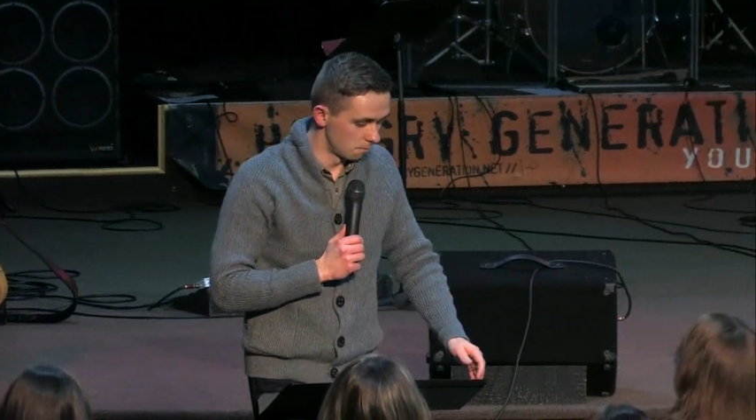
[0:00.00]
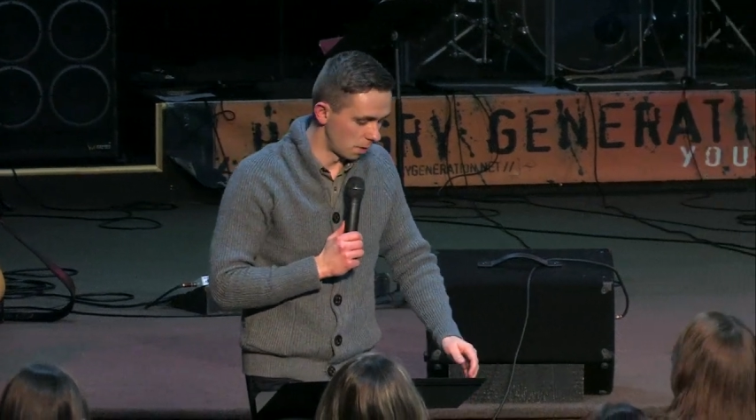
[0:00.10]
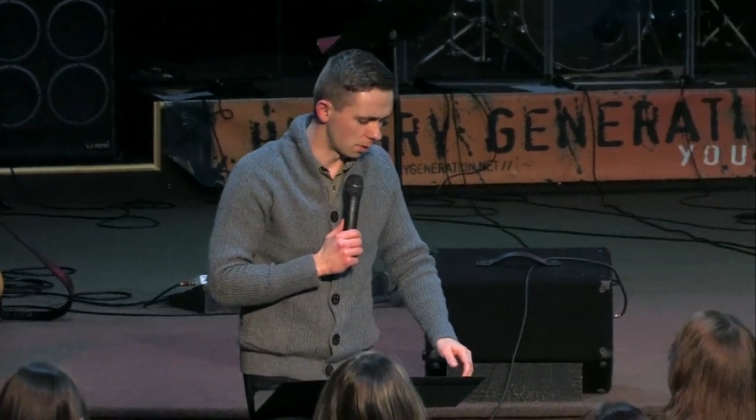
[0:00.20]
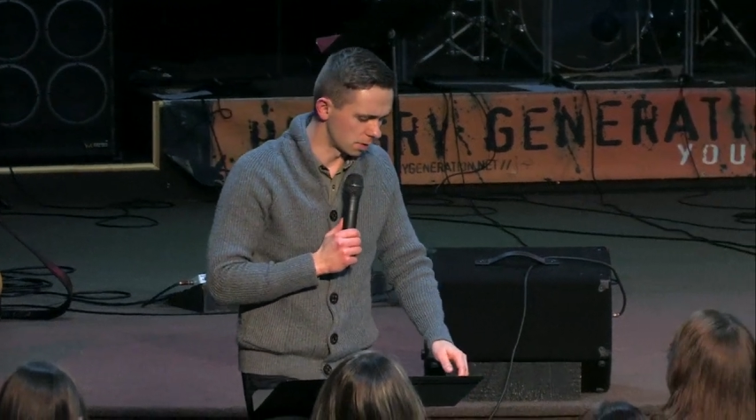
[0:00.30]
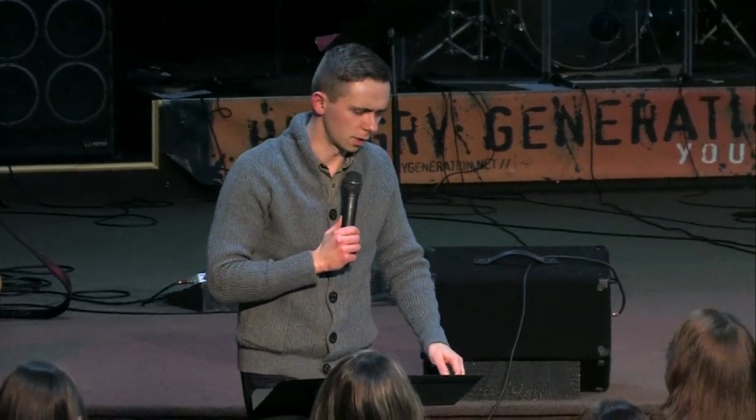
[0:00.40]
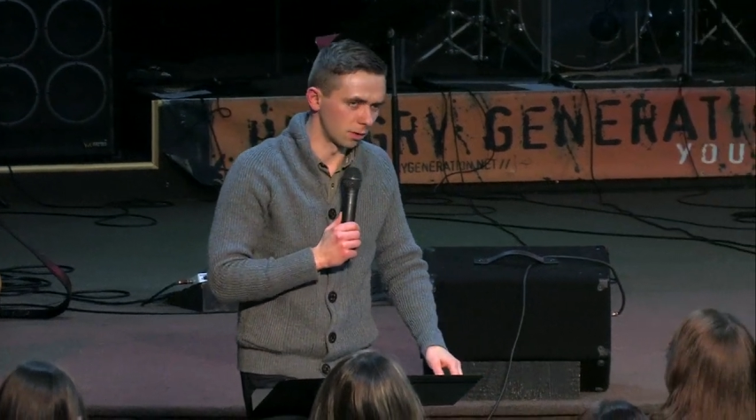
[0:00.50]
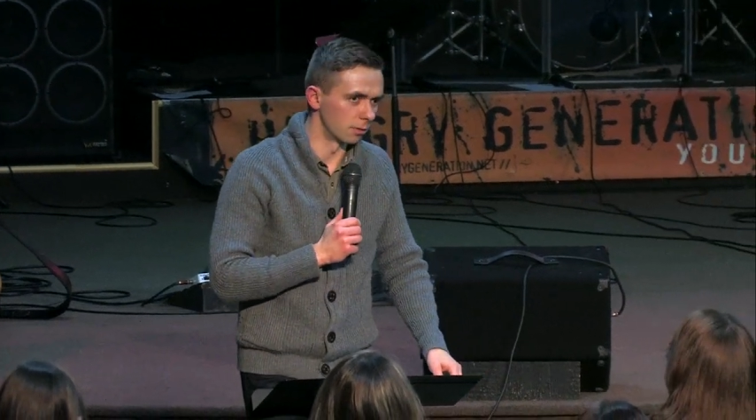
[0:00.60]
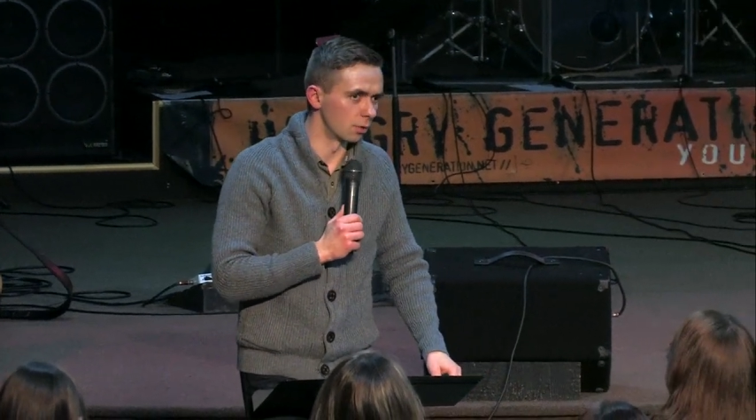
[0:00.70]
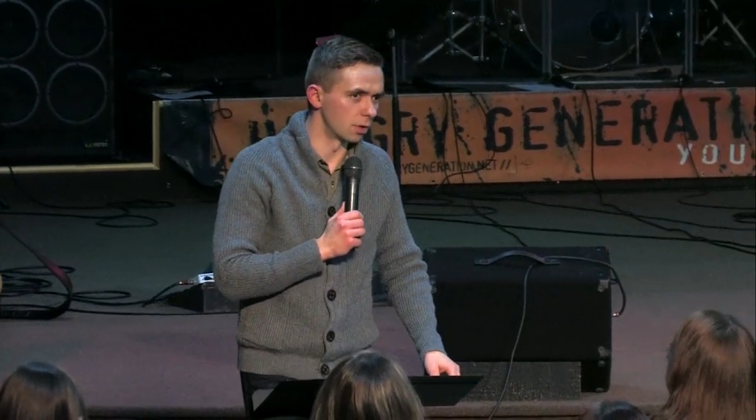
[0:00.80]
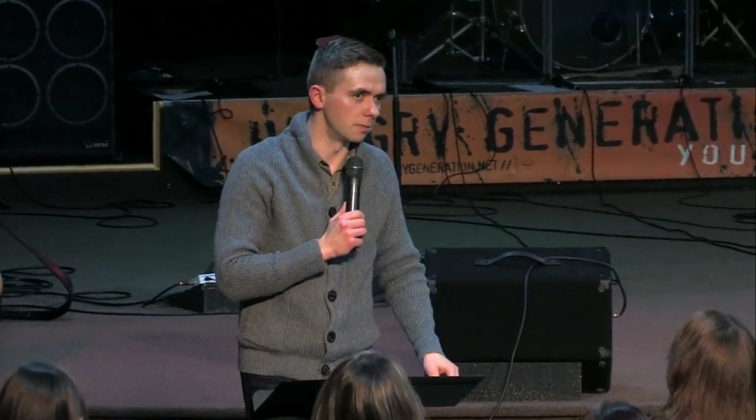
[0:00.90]
I was
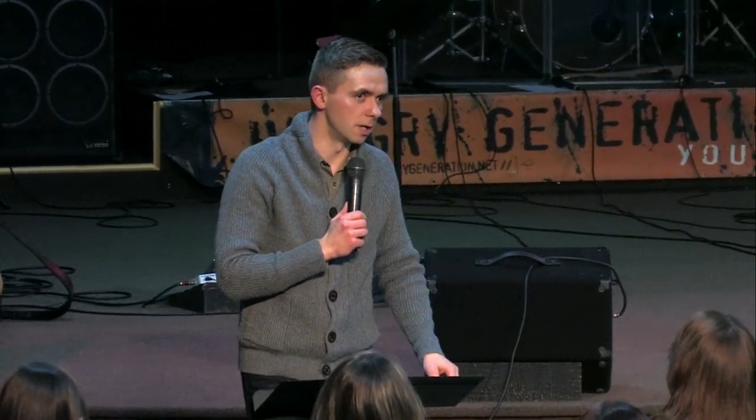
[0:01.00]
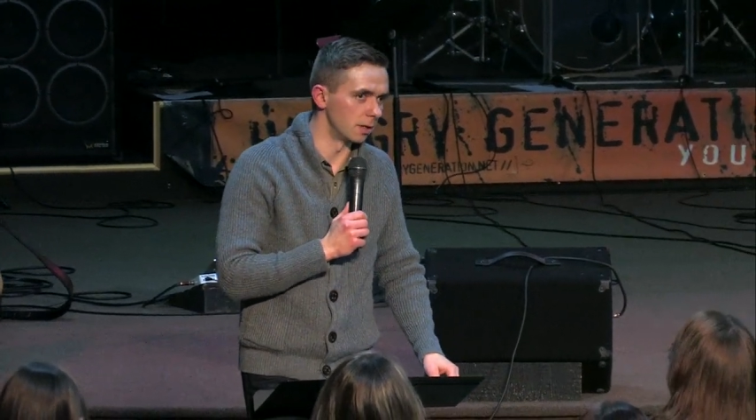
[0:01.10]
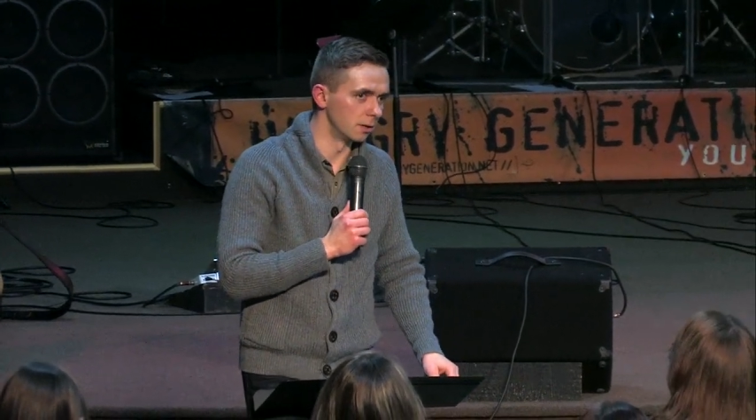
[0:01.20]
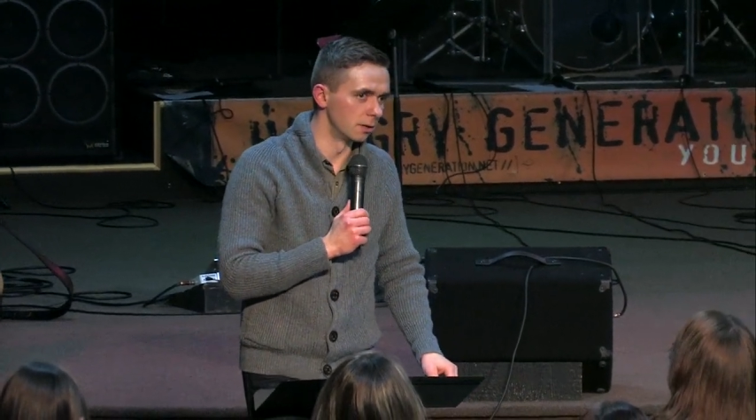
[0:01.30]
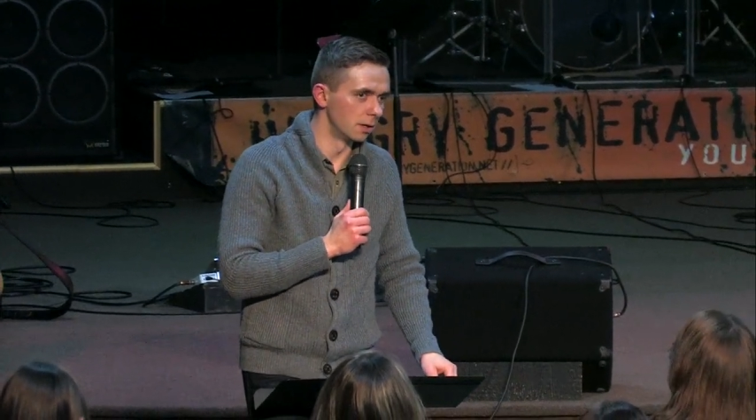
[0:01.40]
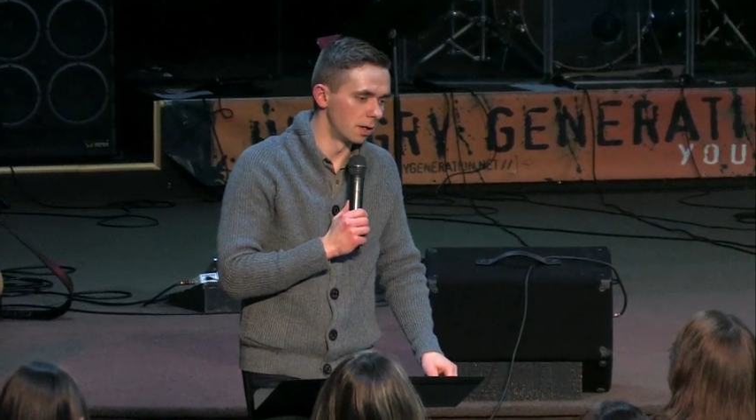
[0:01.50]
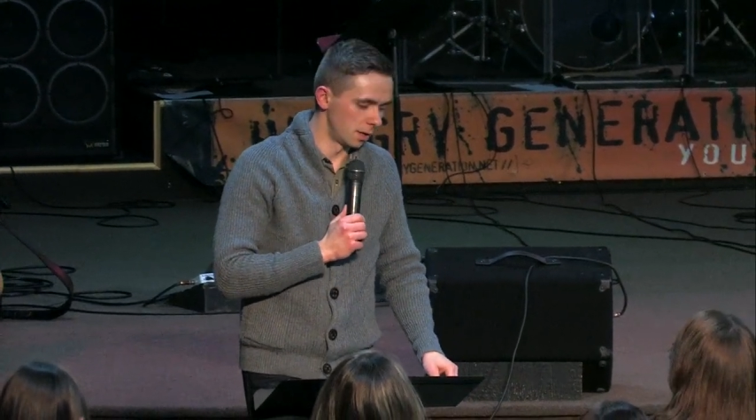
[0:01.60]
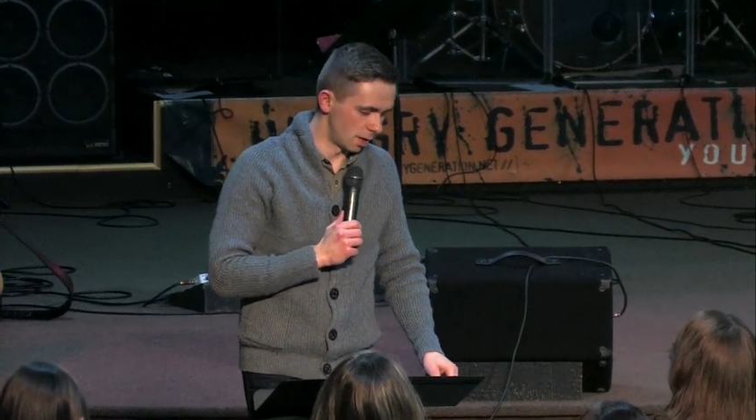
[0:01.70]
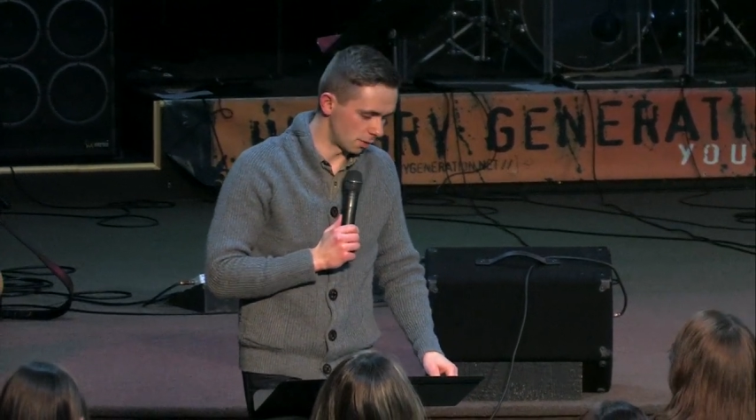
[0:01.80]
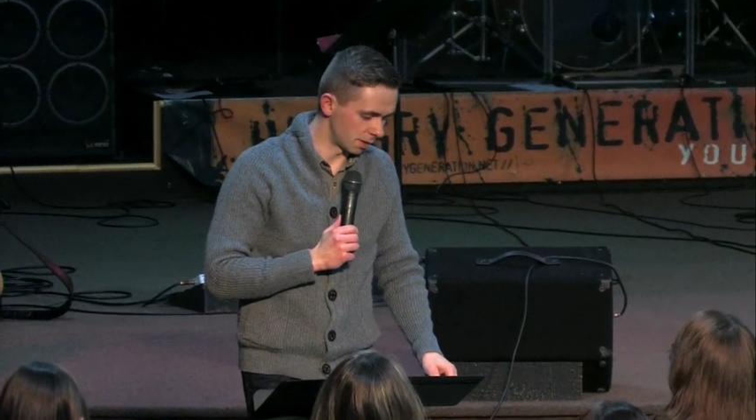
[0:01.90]
like, what do you mean?
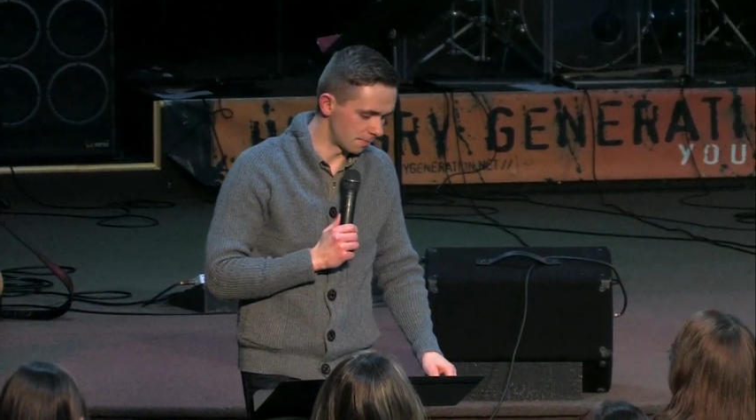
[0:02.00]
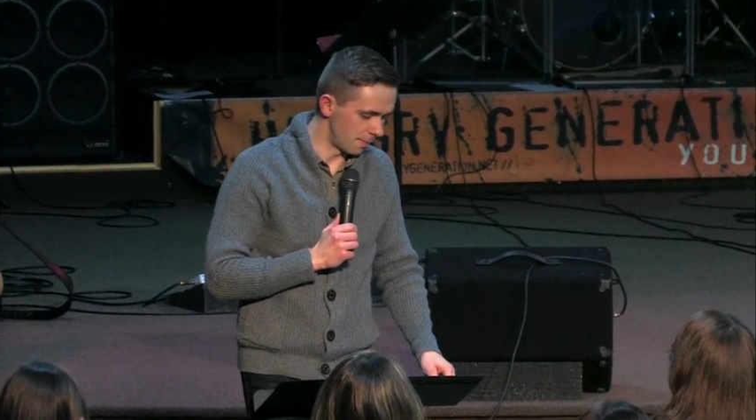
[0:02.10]
I was like,